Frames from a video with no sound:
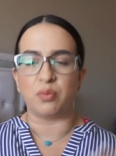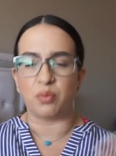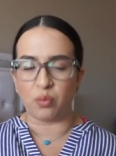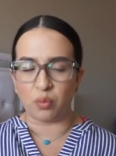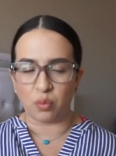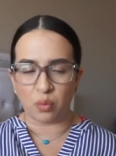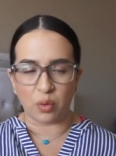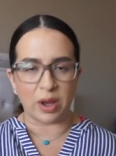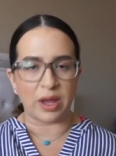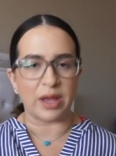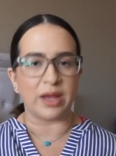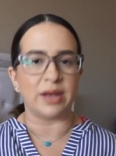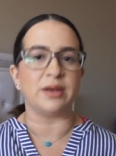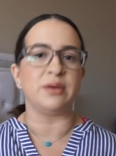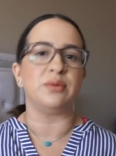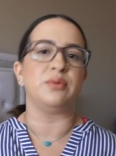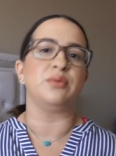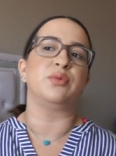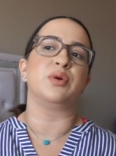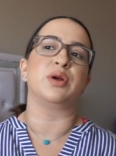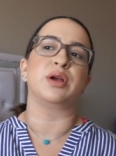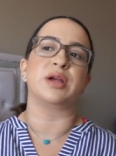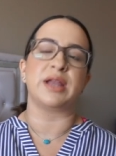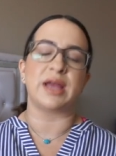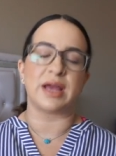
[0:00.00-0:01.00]
when
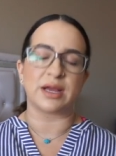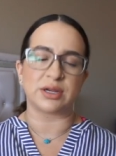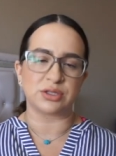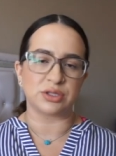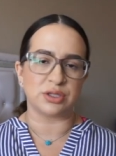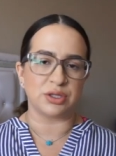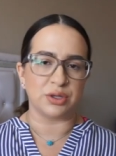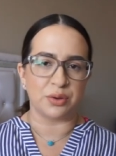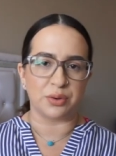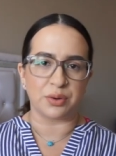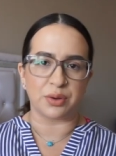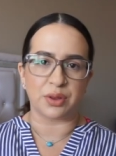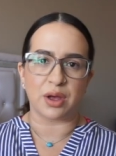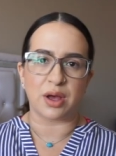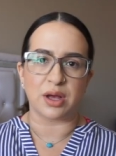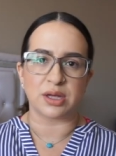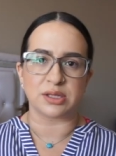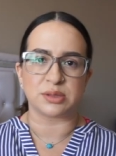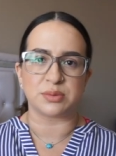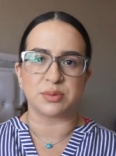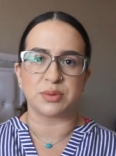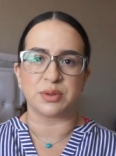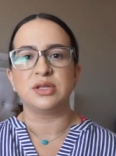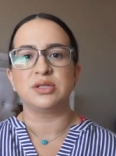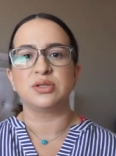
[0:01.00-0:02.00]
we're gonna actually go to the
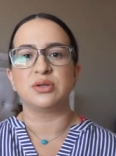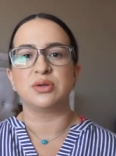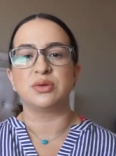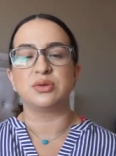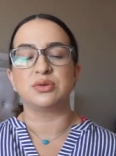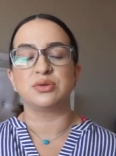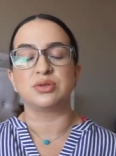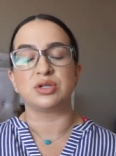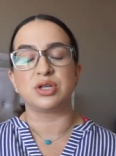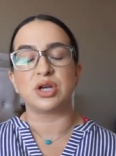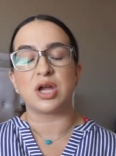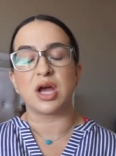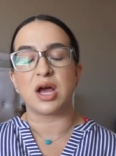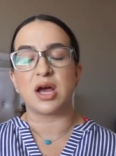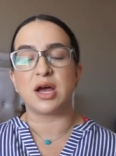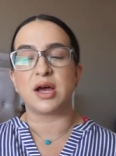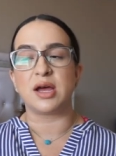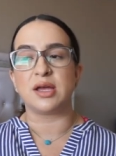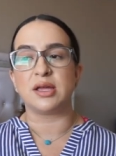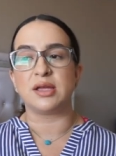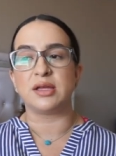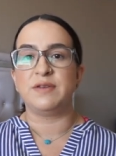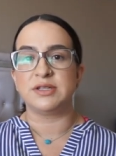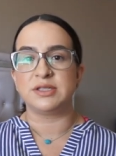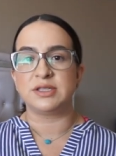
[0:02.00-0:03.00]
hospital. So those are
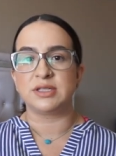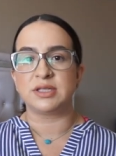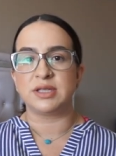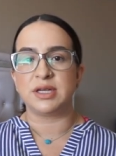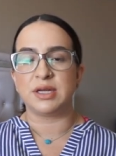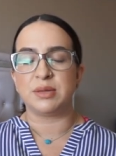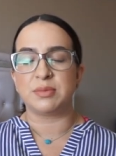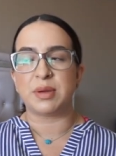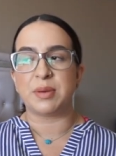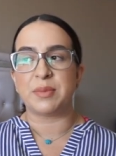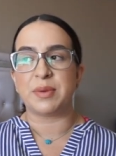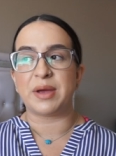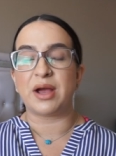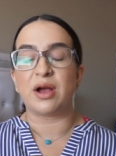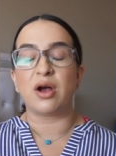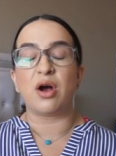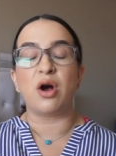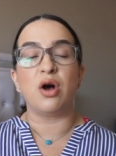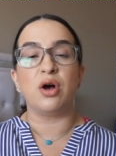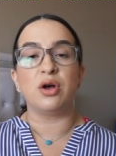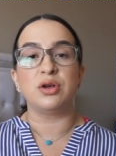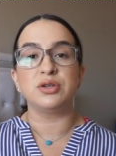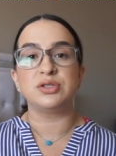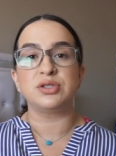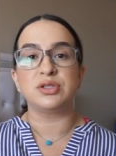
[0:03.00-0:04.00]
not physically in my bag.
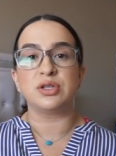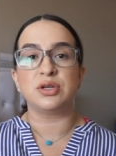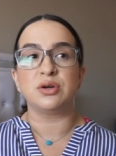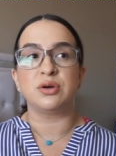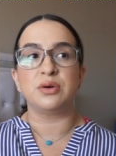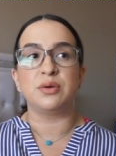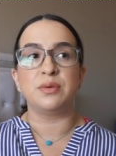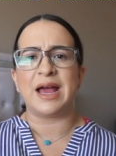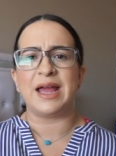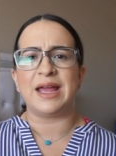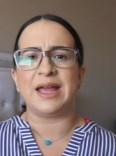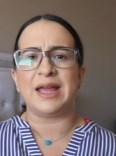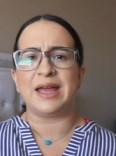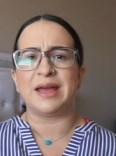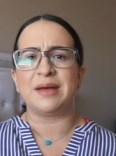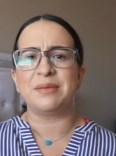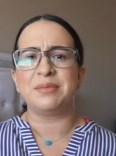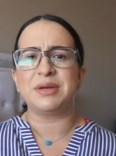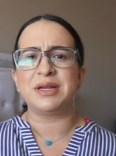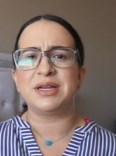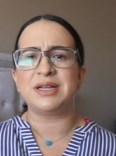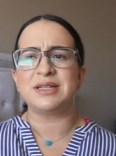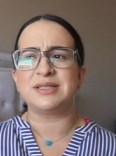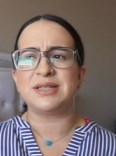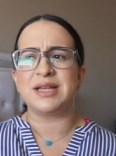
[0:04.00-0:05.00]
Also, I am
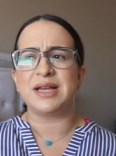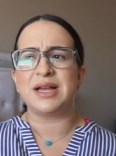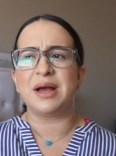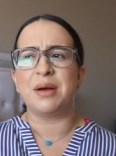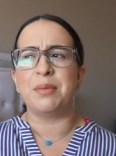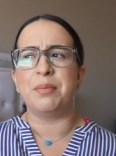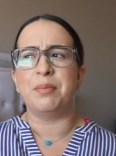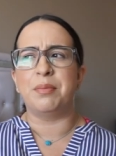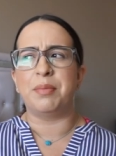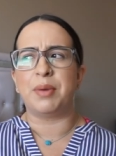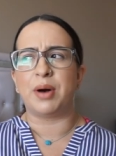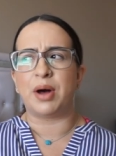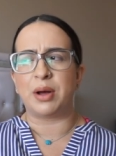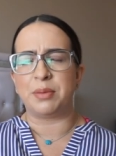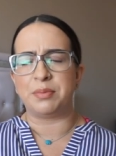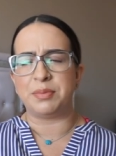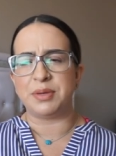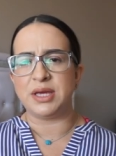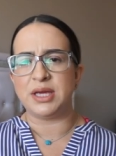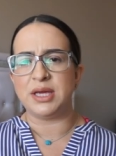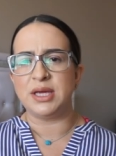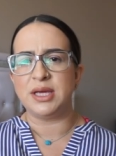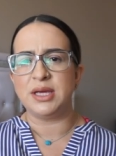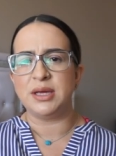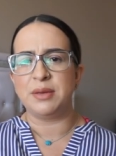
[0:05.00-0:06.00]
gonna take a
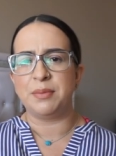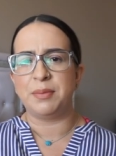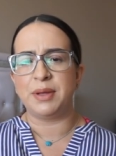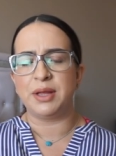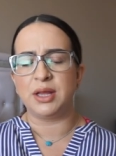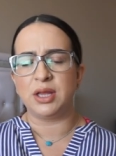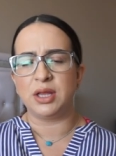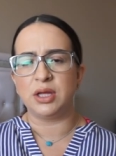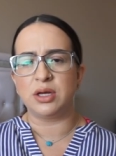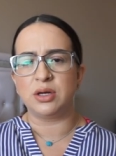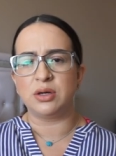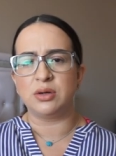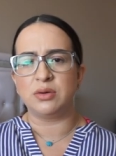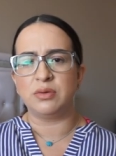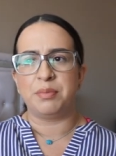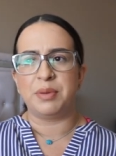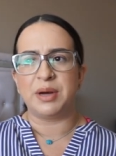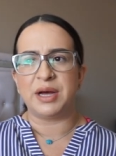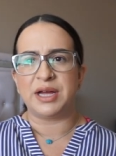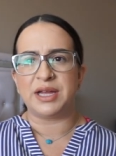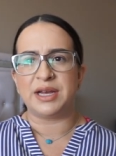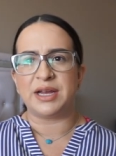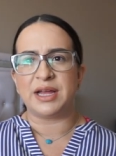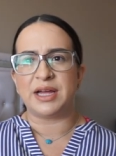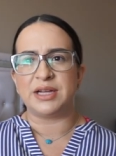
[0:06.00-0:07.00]
boppy pillow,
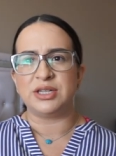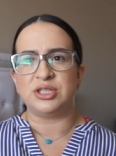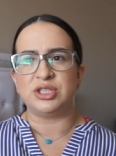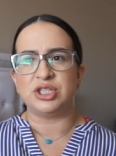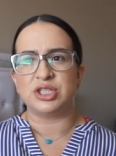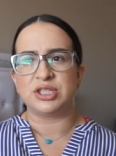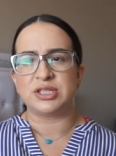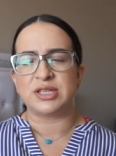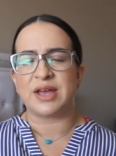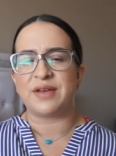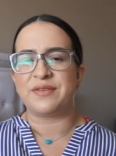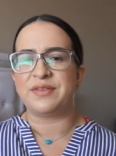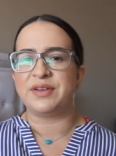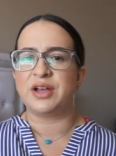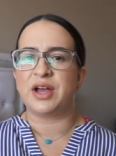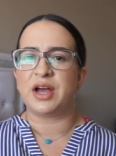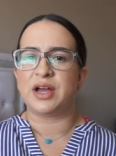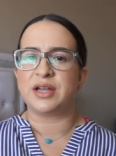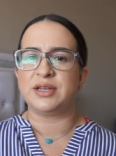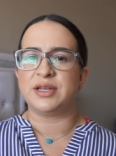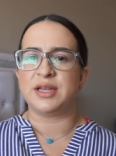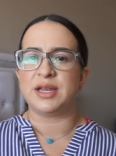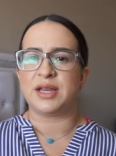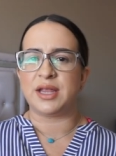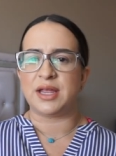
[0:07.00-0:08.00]
but I just haven't
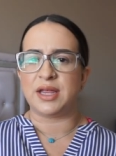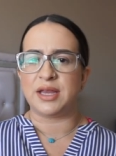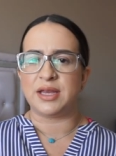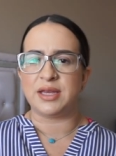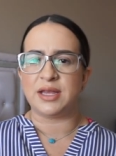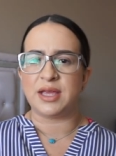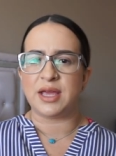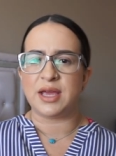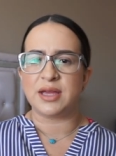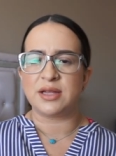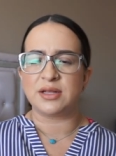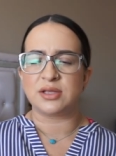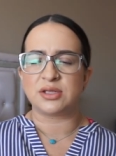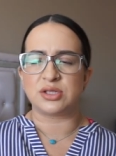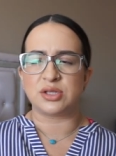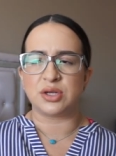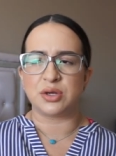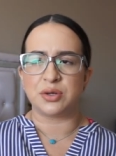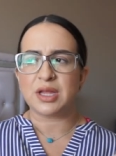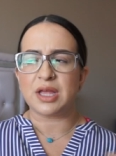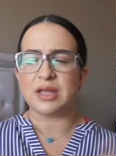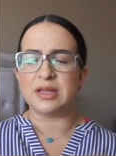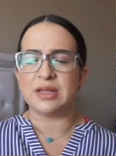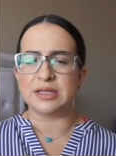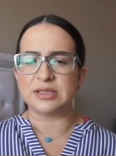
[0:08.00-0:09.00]
gotten it in yet.
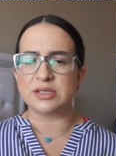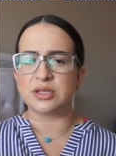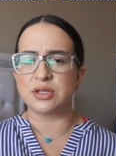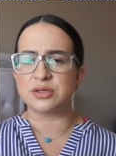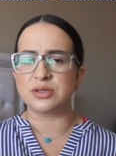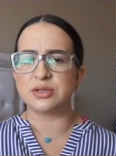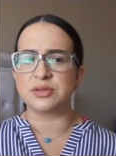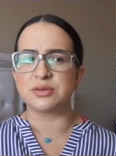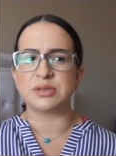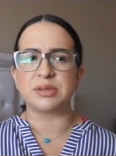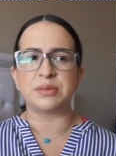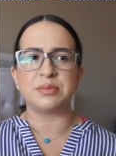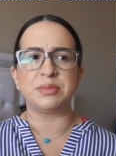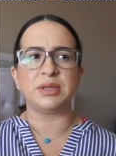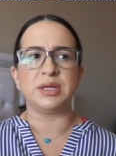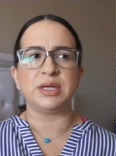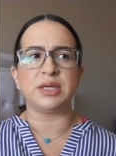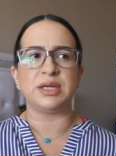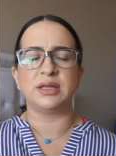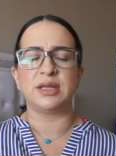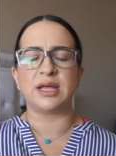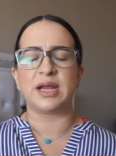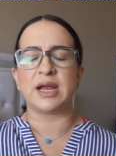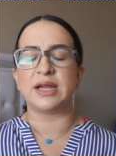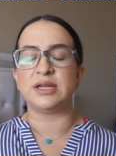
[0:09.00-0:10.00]
So that's also
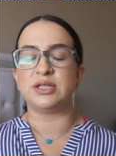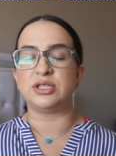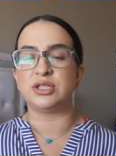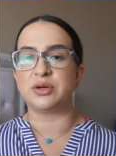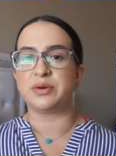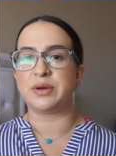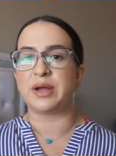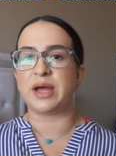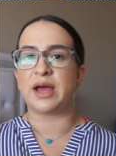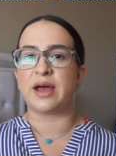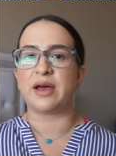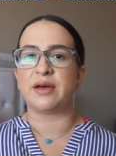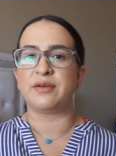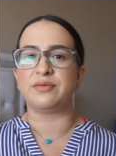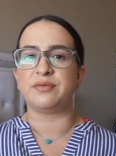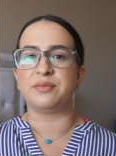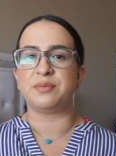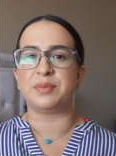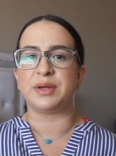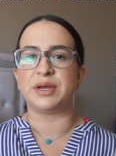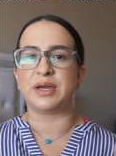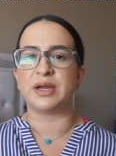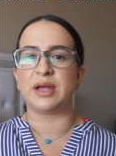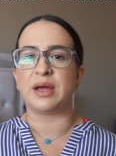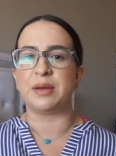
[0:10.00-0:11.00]
something that I don't have,
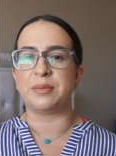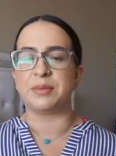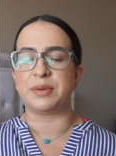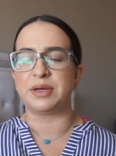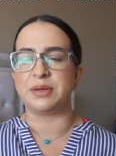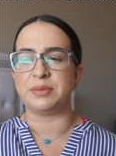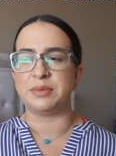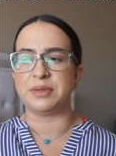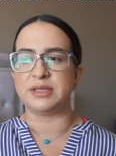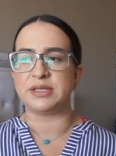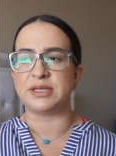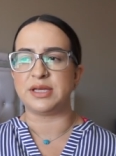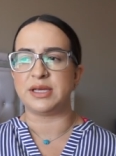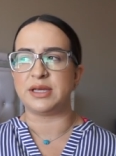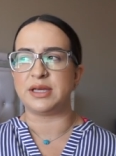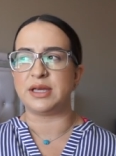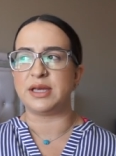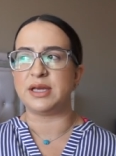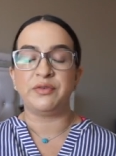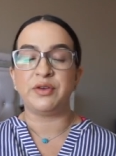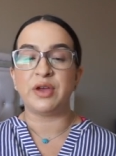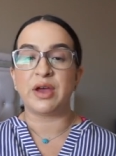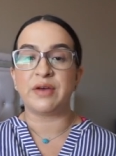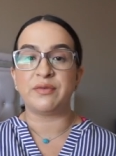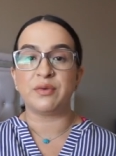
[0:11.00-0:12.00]
but I'm gonna be
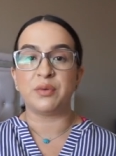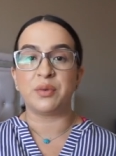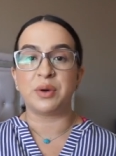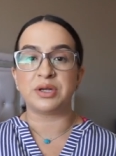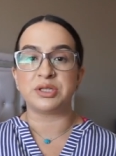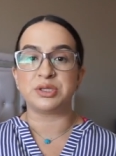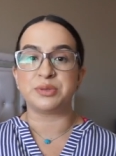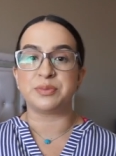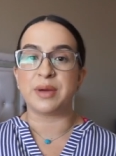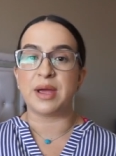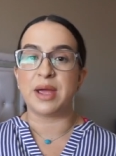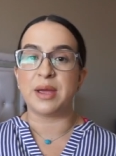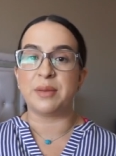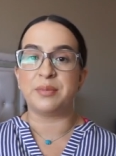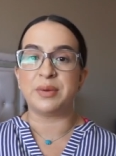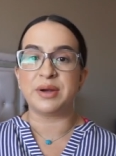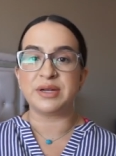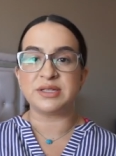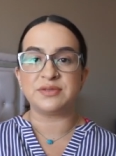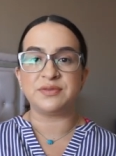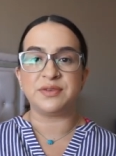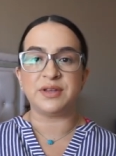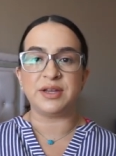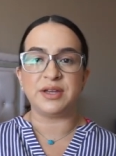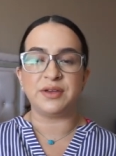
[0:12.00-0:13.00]
taking. If you haven't watched my
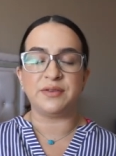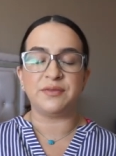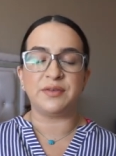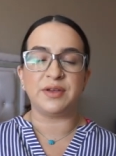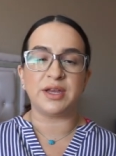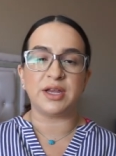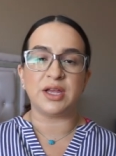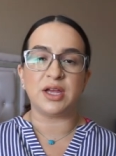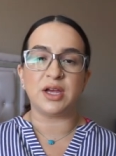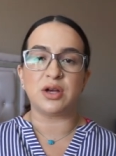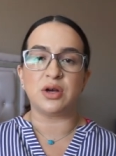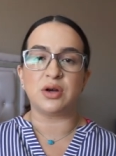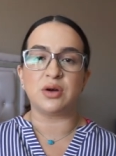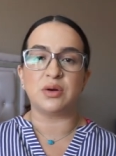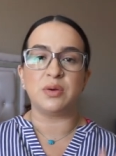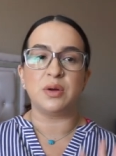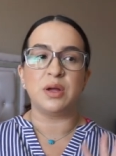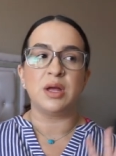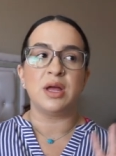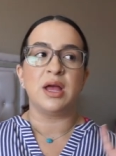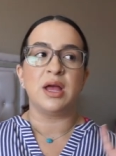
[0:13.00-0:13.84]
breastfeeding video,